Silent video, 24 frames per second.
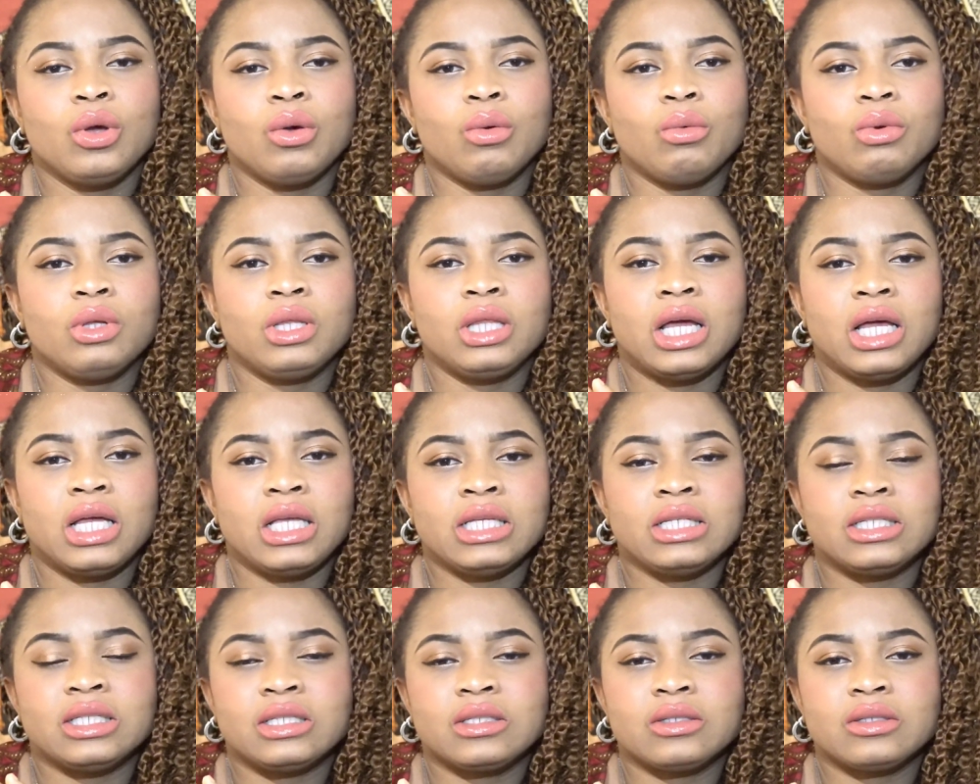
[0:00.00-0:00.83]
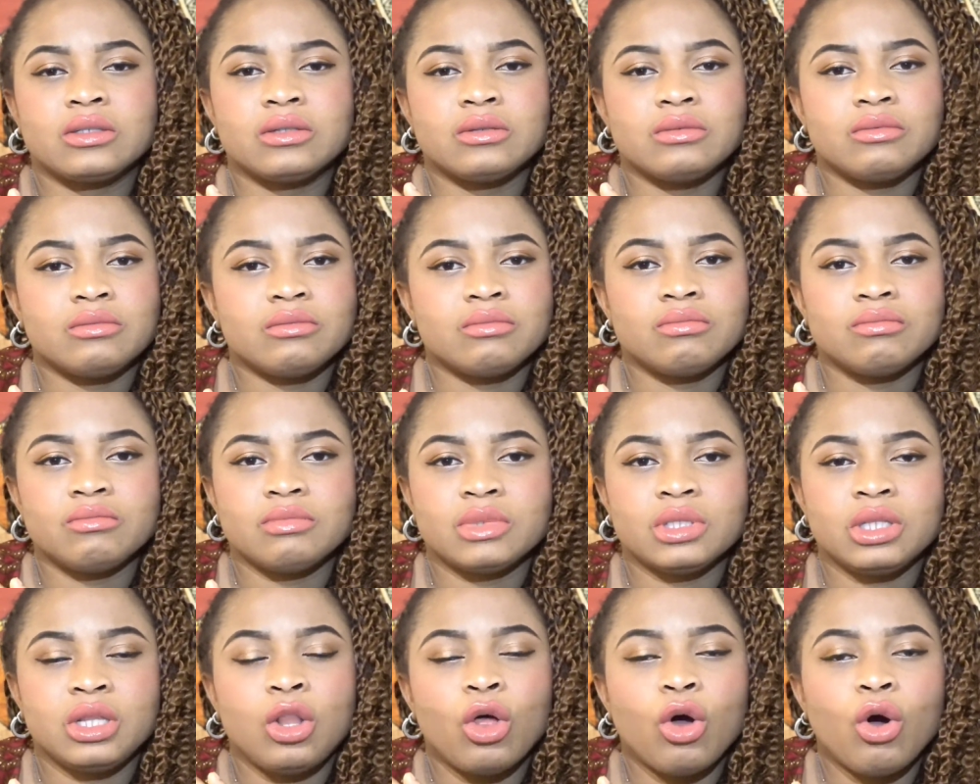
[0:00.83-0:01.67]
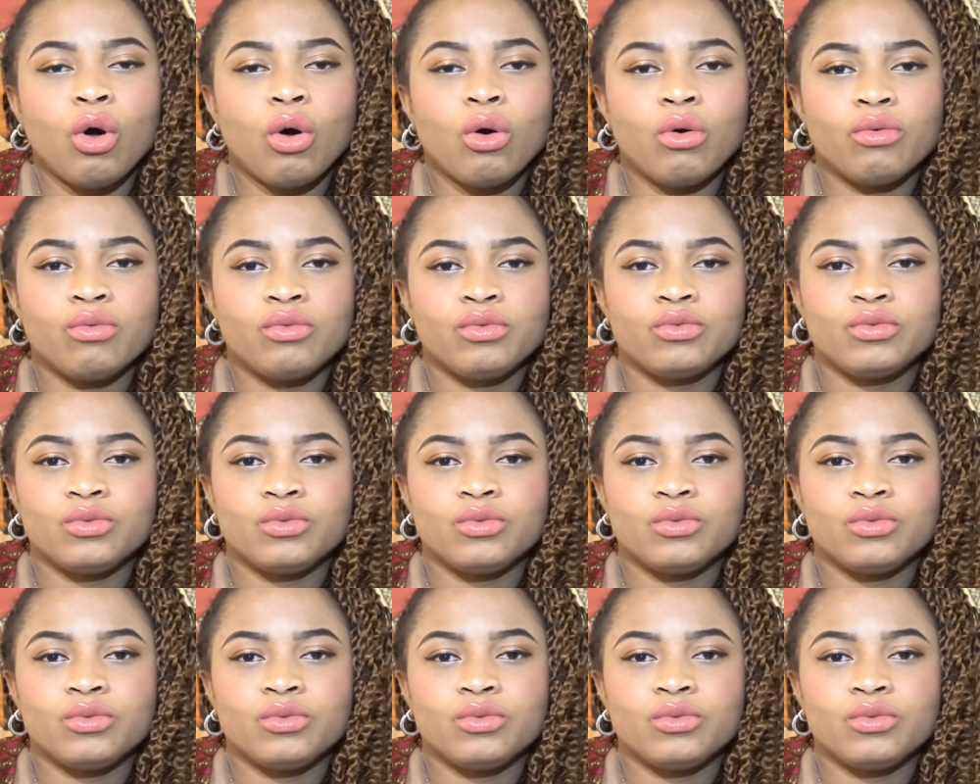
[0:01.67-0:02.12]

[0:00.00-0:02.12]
whether it's love,